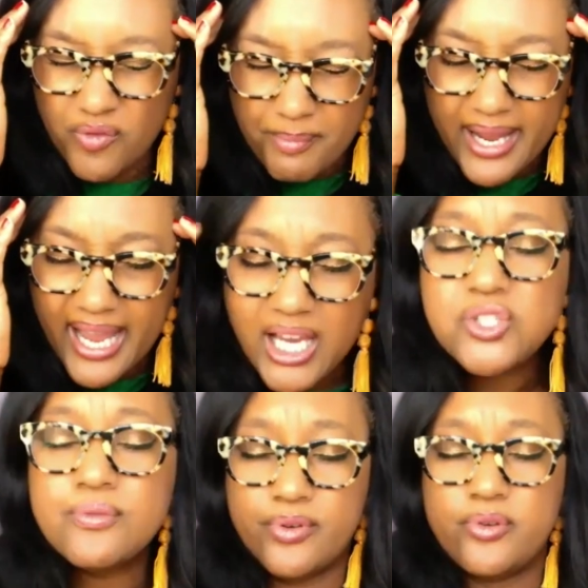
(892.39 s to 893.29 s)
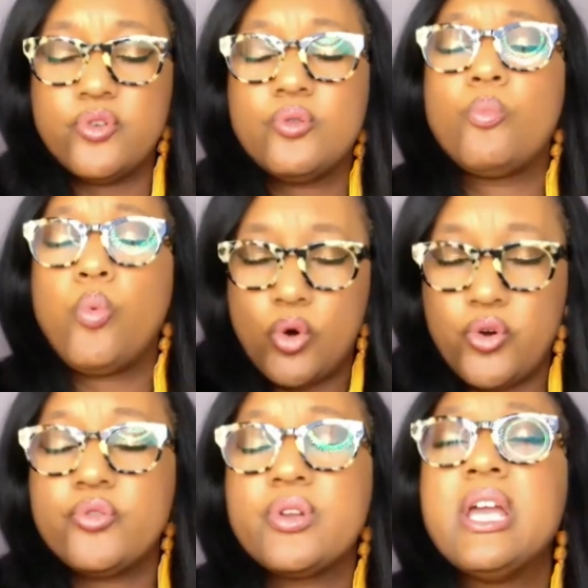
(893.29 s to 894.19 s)
my action verb
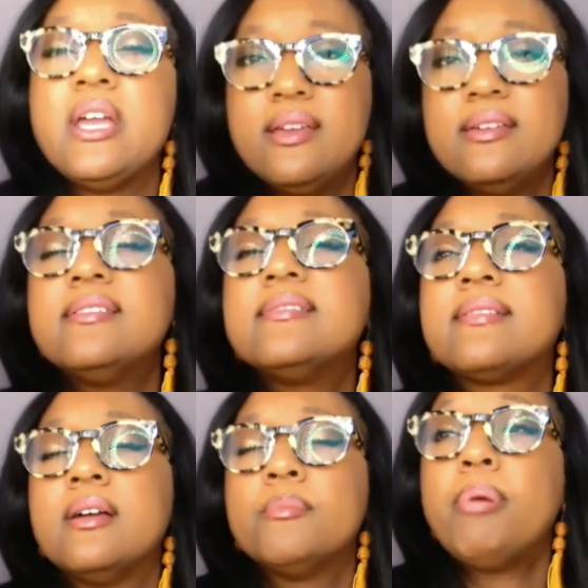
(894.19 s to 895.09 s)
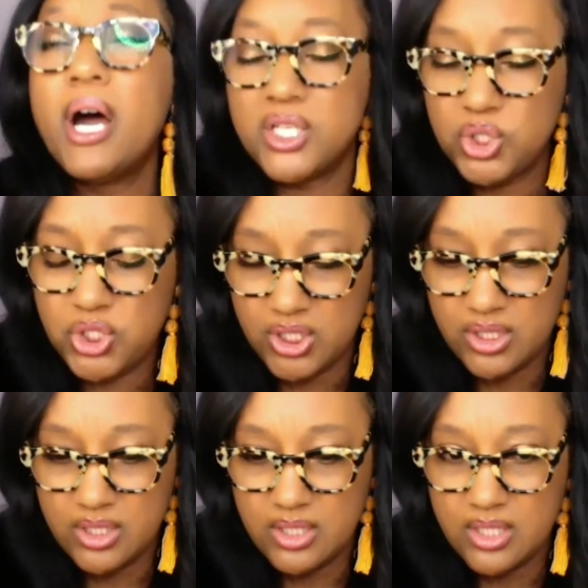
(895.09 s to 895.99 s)
word is punch,
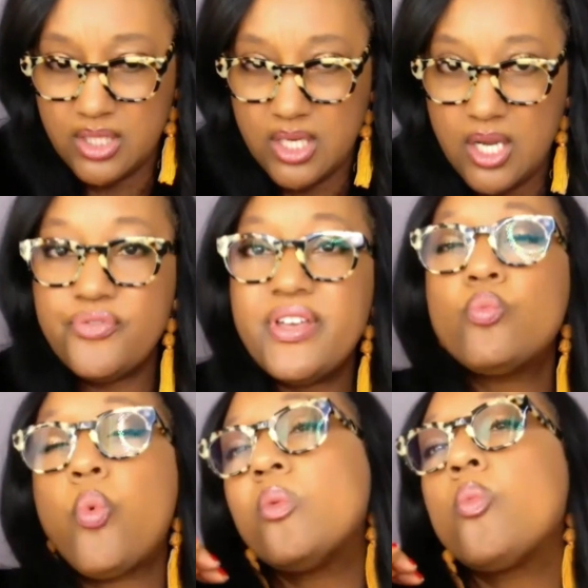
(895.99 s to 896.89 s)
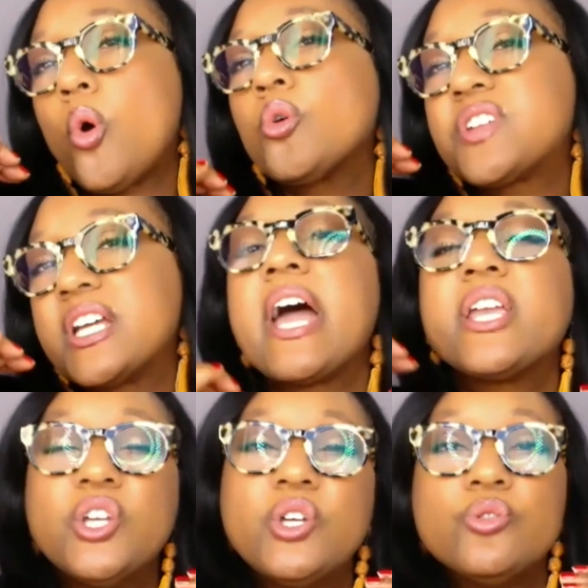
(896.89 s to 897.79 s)
then what words can
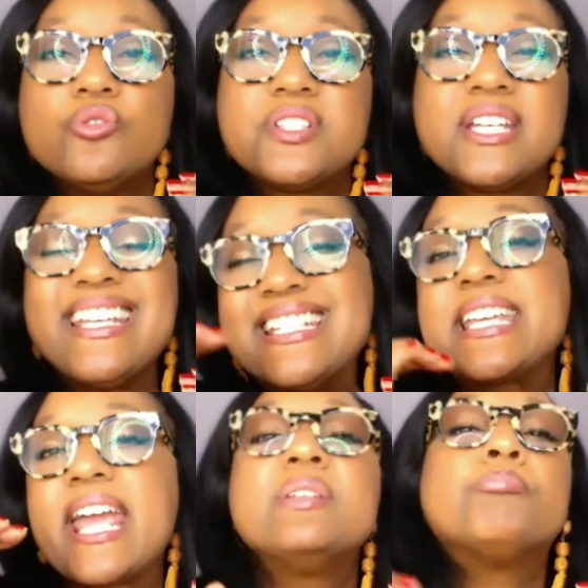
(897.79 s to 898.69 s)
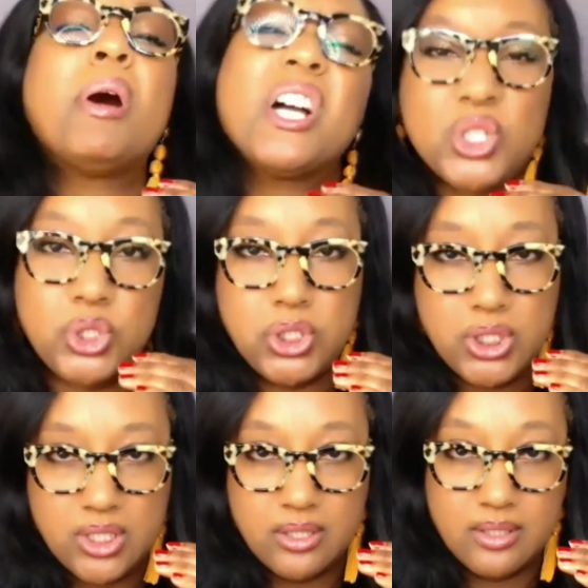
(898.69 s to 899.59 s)
I use that indicate punch,
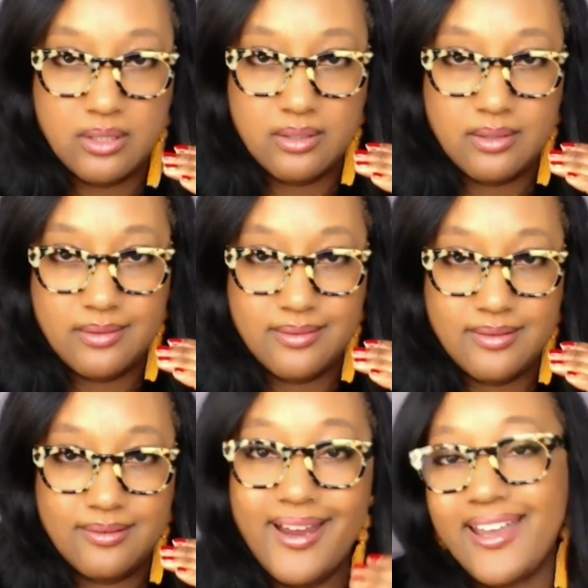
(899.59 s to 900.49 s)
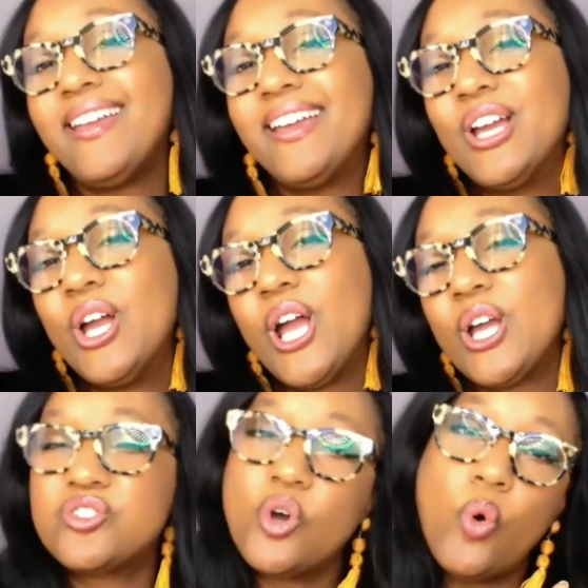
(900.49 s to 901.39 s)
right?
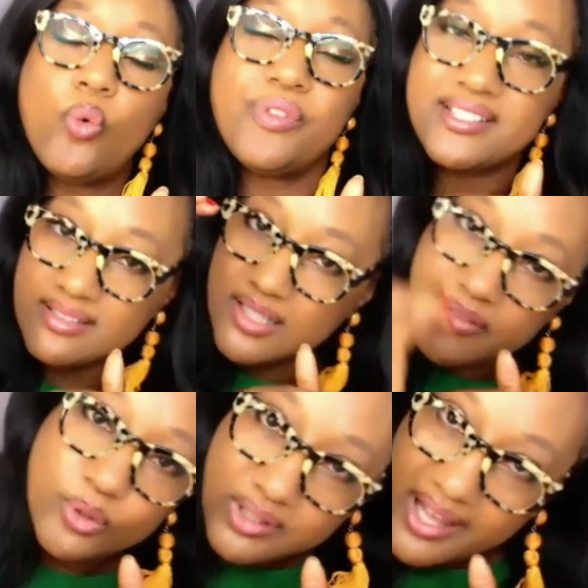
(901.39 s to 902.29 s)
And so that's another